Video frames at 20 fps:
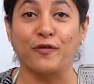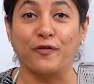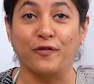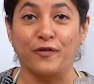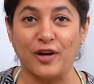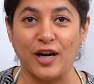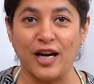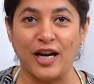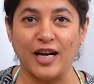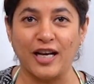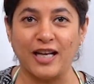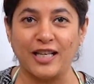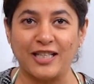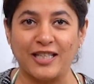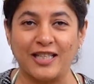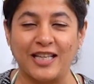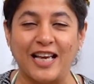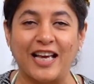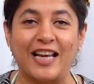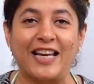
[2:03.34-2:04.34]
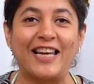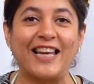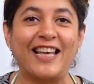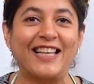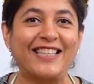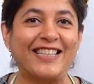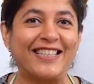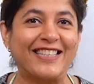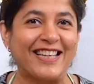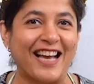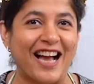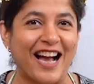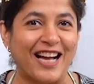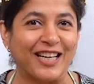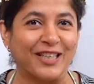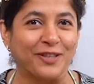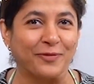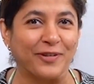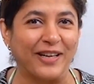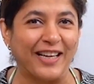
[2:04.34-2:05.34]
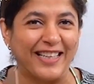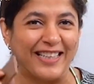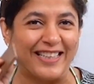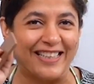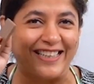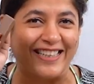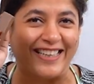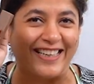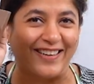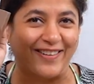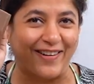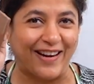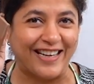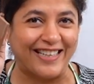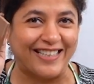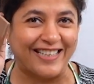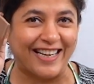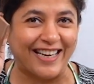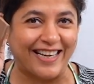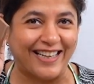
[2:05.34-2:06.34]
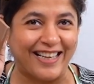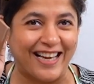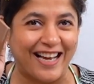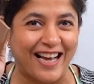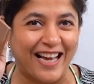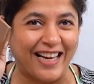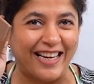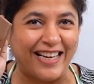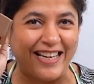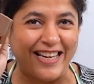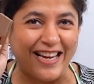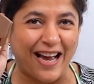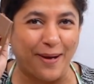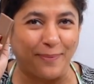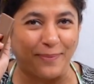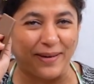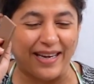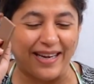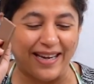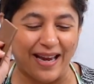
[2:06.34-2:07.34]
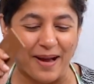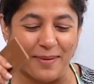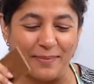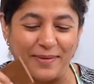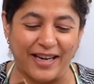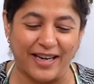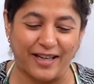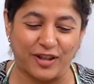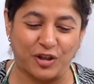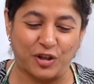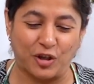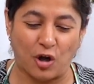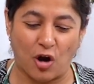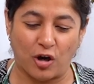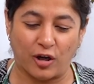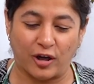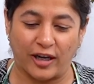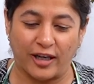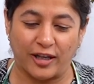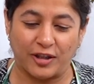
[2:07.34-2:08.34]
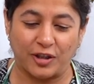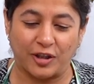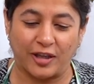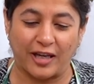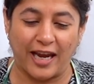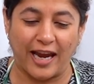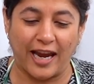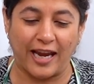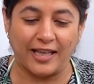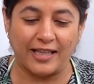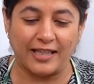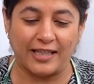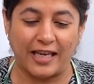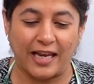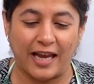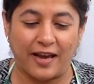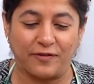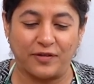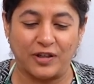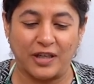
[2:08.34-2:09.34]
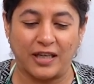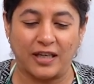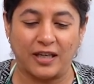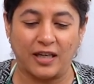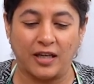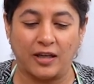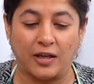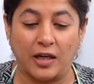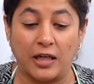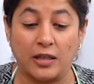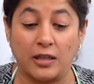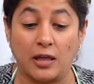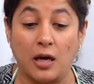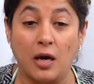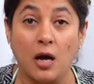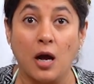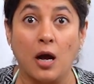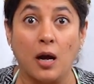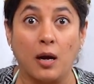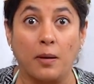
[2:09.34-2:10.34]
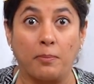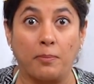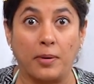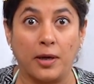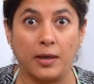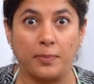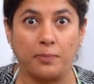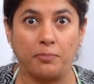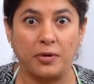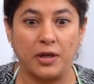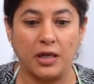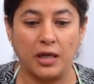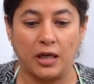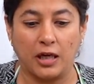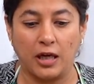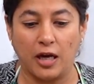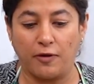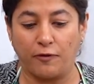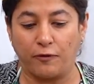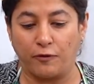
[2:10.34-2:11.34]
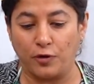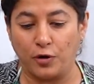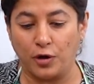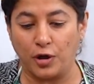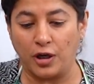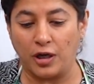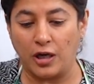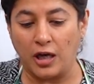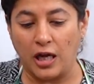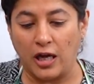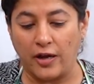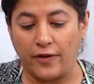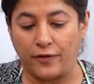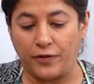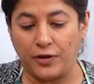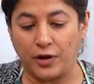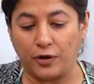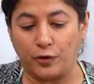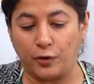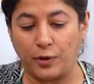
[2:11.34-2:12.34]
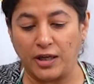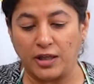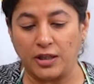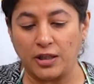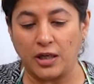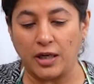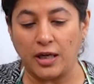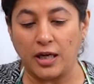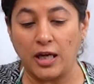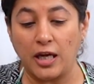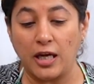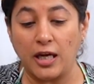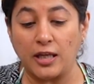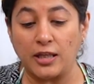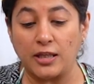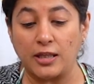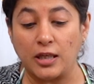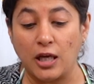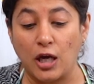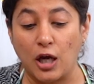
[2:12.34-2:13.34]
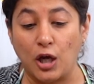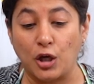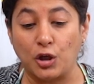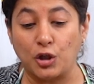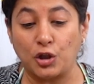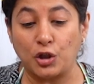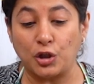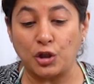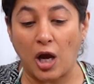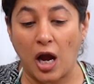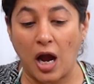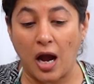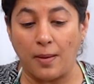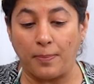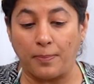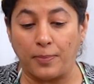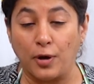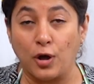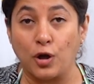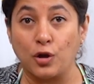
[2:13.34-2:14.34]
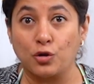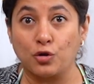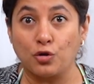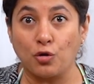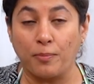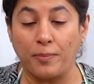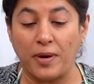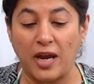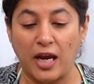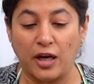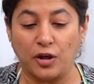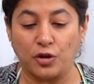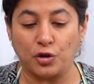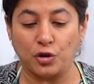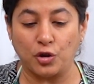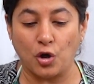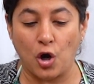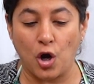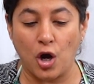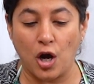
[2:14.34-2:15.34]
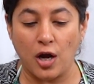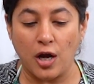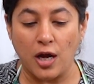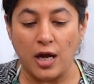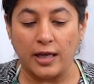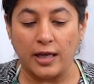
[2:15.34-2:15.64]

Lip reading: first, let's start with grating the yummy chocolate. Okay, see, I've taken a grater, but be careful. The grater is sharp, so make sure